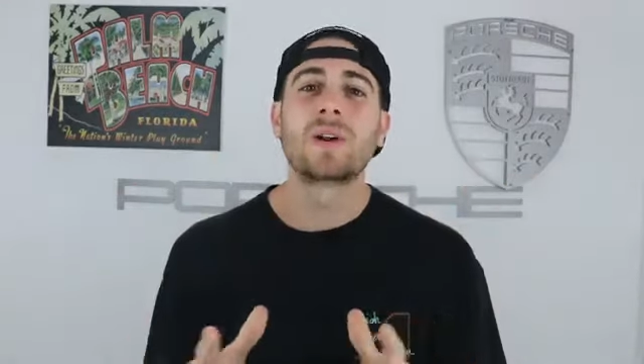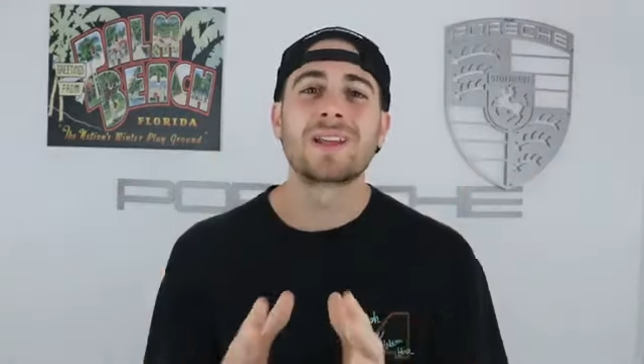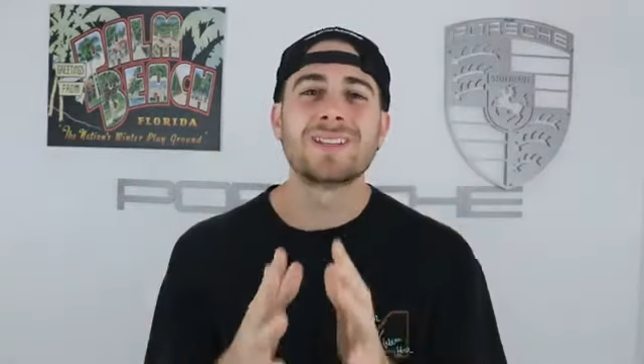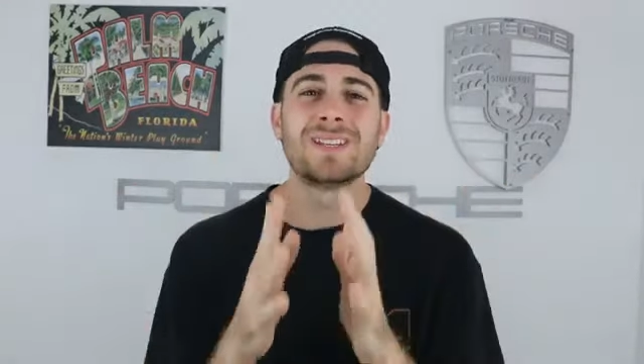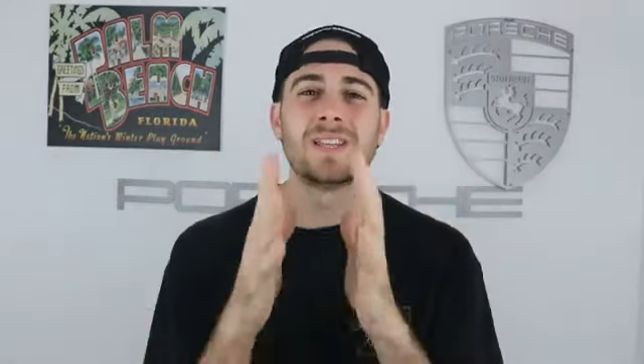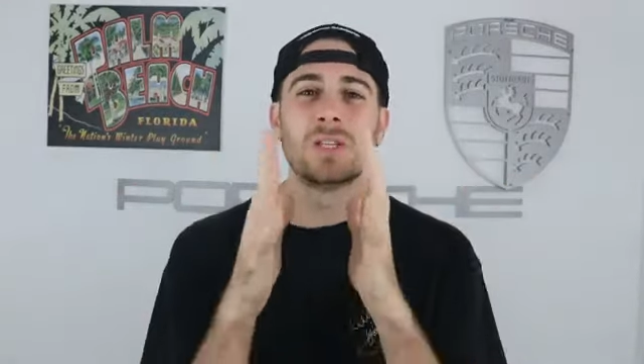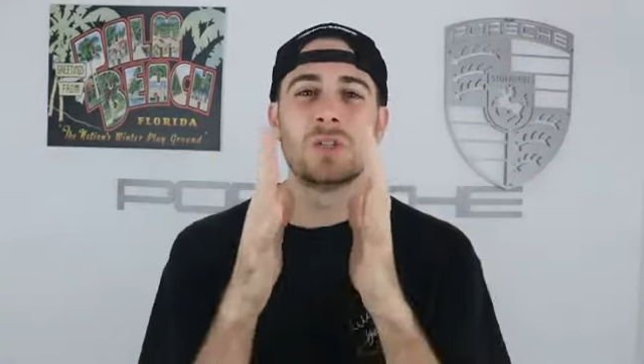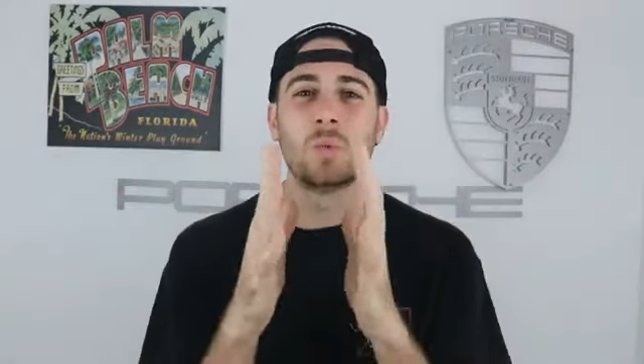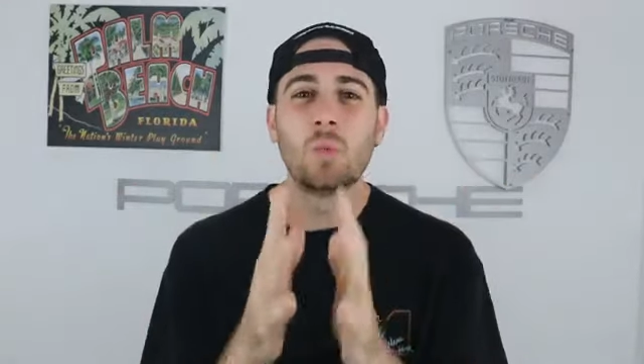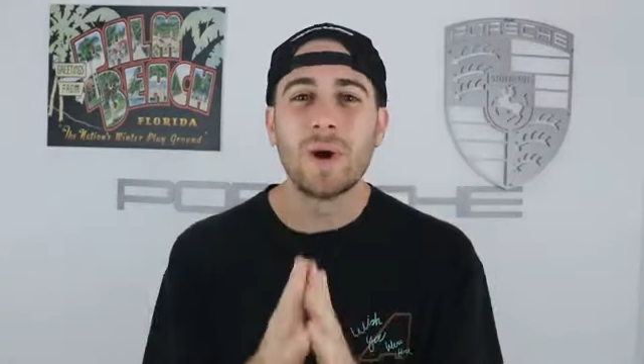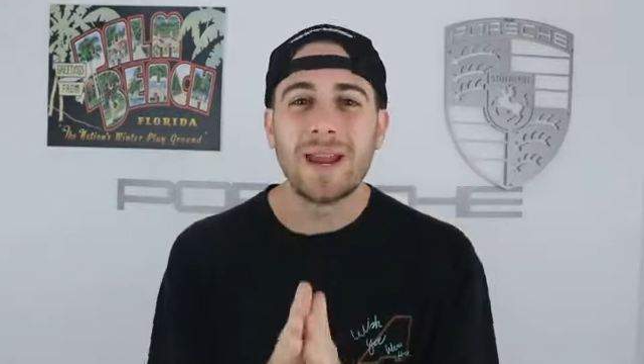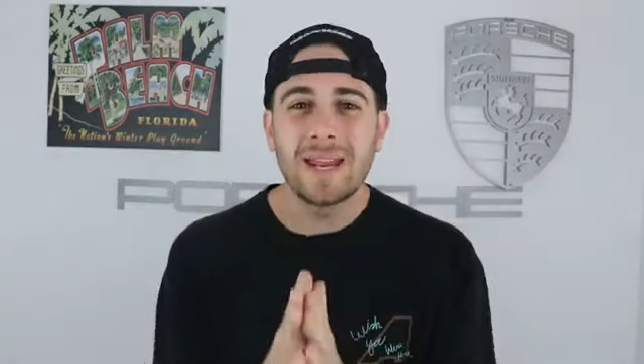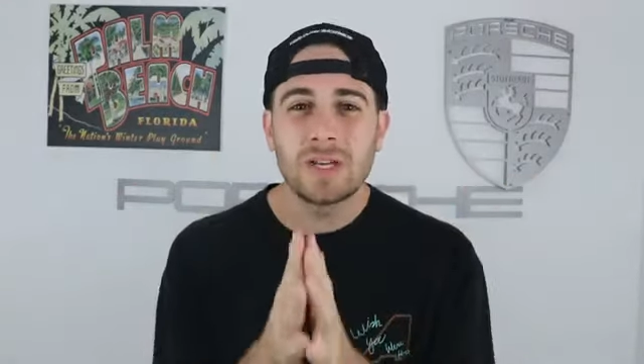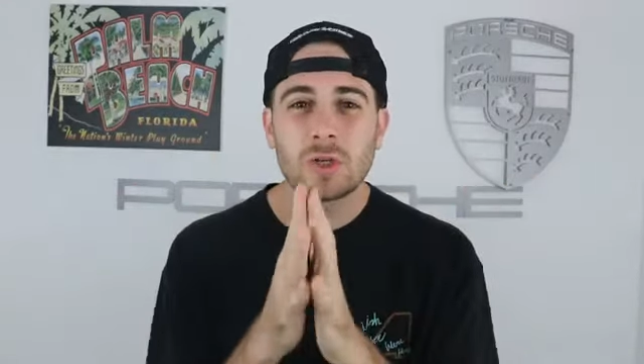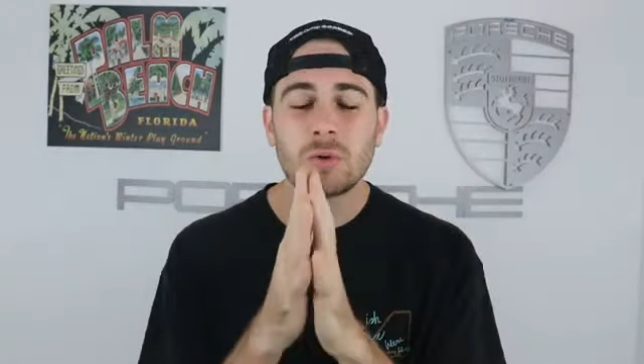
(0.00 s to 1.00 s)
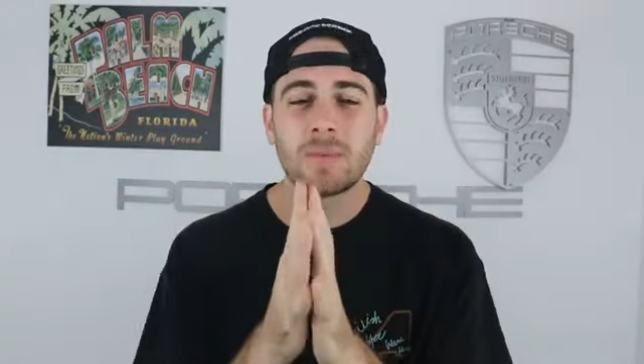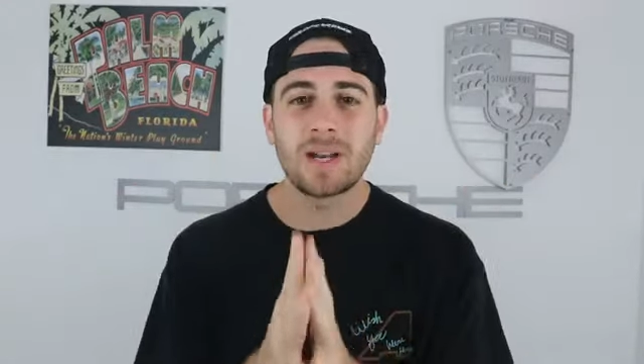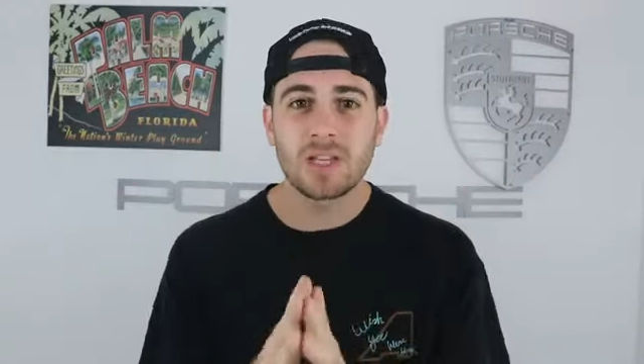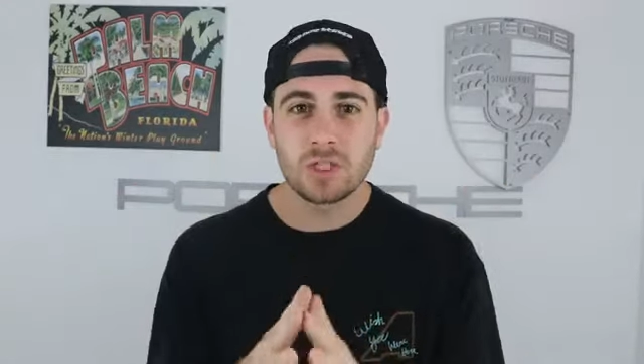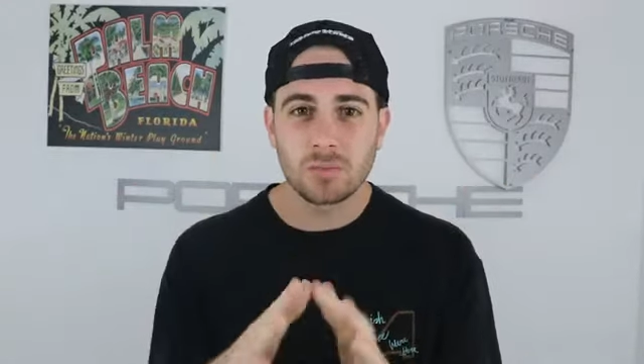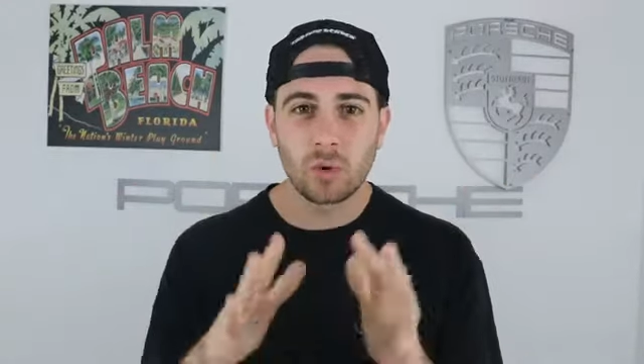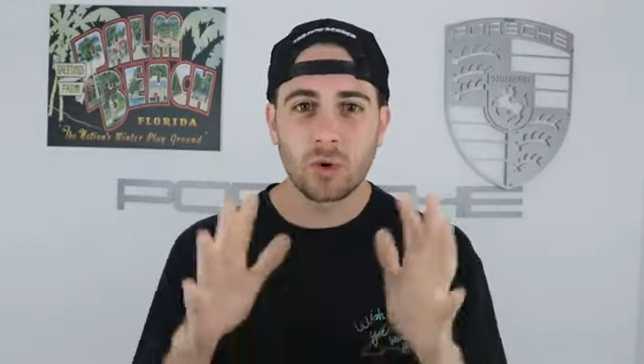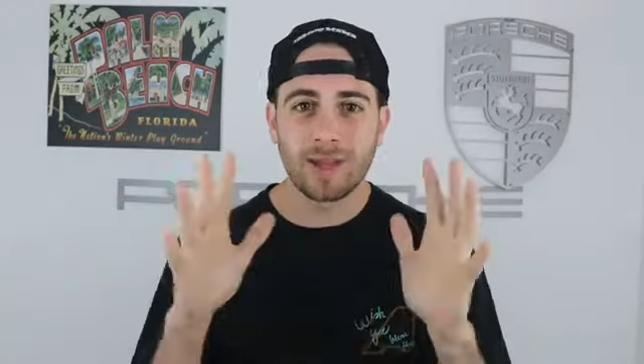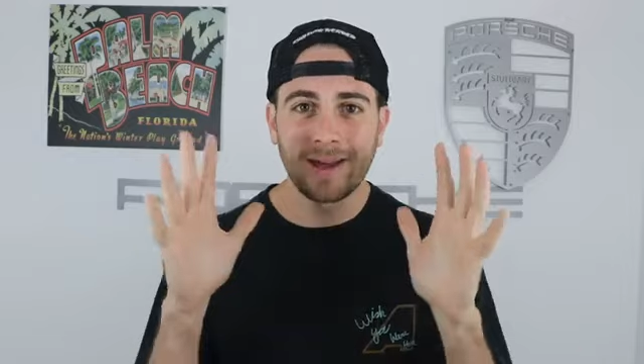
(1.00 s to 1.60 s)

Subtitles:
and I see way too many small